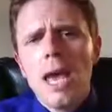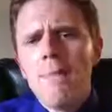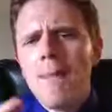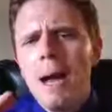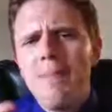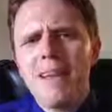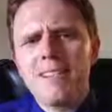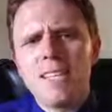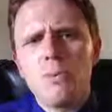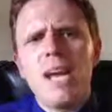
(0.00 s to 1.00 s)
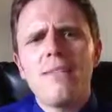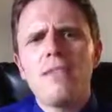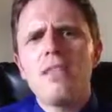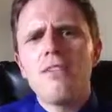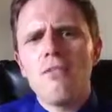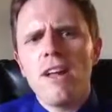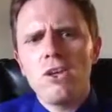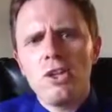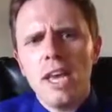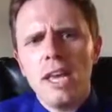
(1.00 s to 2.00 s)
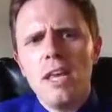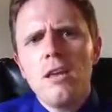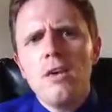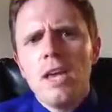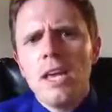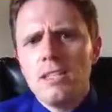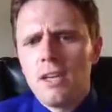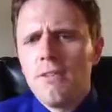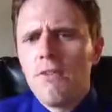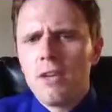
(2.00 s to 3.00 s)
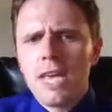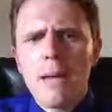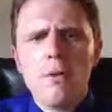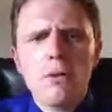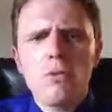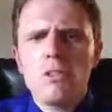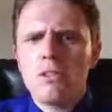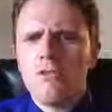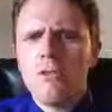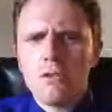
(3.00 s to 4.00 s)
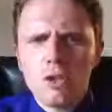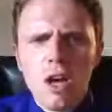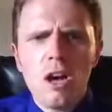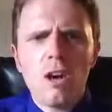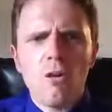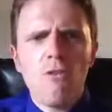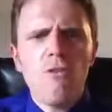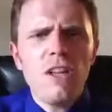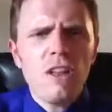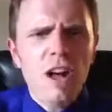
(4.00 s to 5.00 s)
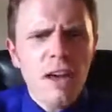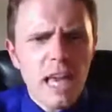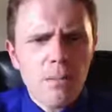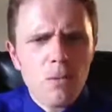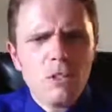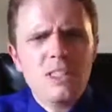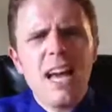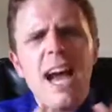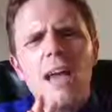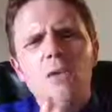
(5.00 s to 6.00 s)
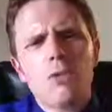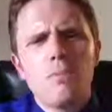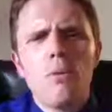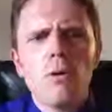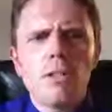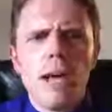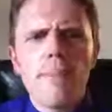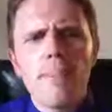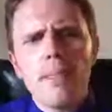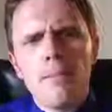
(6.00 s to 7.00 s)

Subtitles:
And my biggest thing is we have to differentiate, is it full of chemicals, is it full of junk, or feedlot animals, because I don't support that.